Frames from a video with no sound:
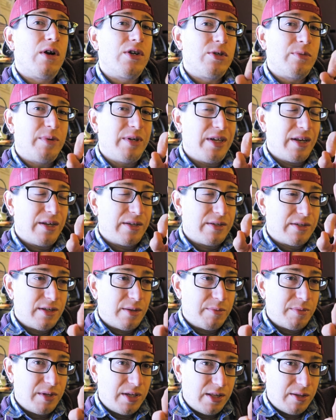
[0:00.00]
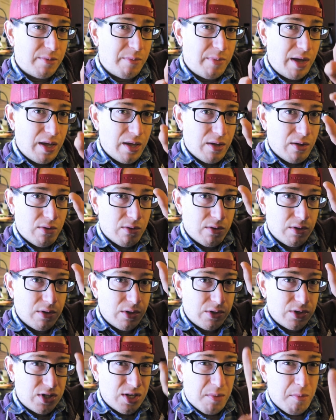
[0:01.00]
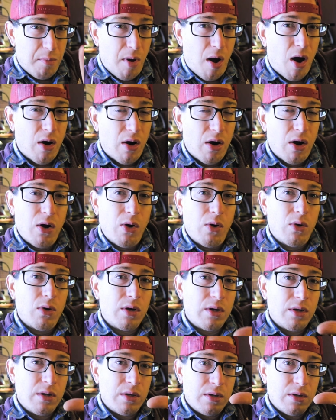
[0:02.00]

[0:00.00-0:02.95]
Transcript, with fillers: I should be getting something in the mail tomorrow.